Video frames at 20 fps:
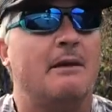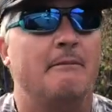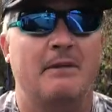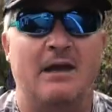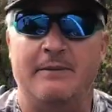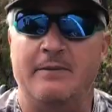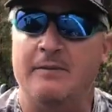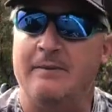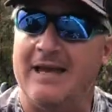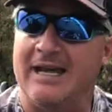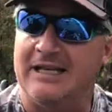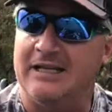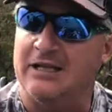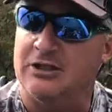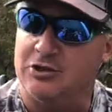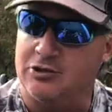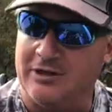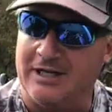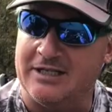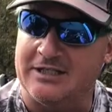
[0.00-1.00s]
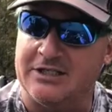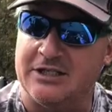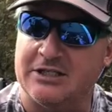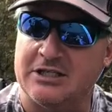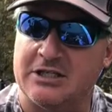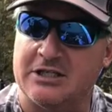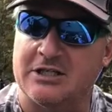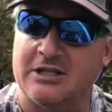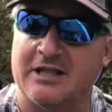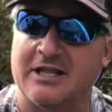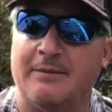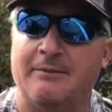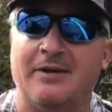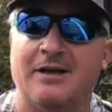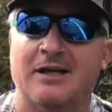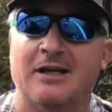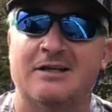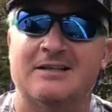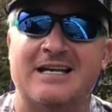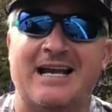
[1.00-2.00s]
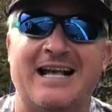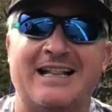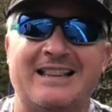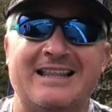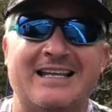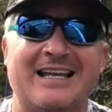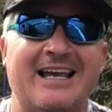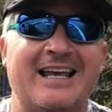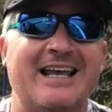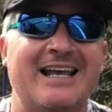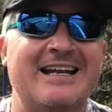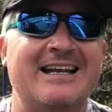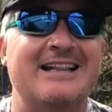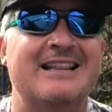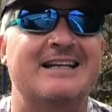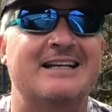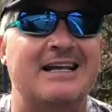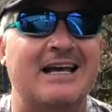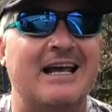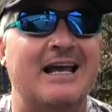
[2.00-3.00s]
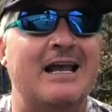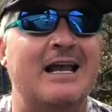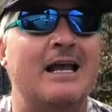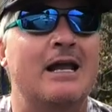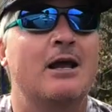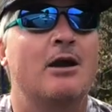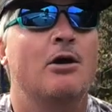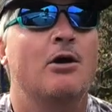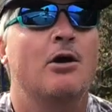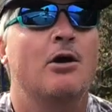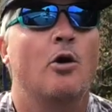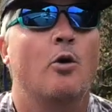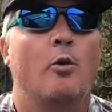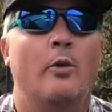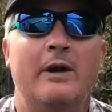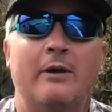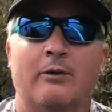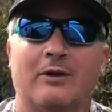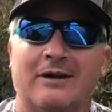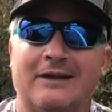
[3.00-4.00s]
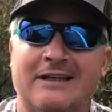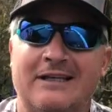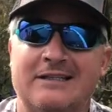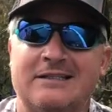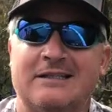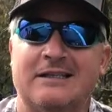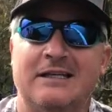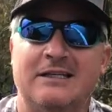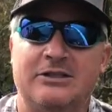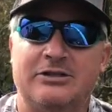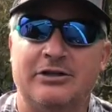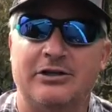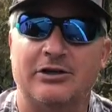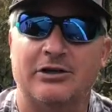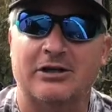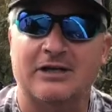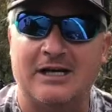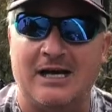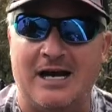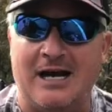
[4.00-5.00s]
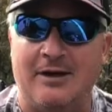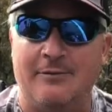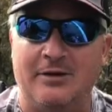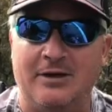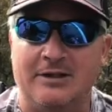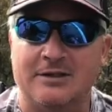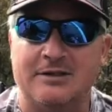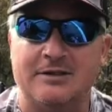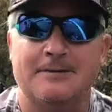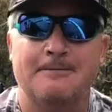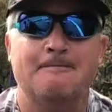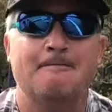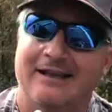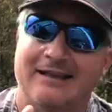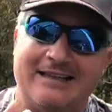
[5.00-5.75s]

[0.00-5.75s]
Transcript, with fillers: maybe making a transition to them because at the end of the day, we were listening to your comments.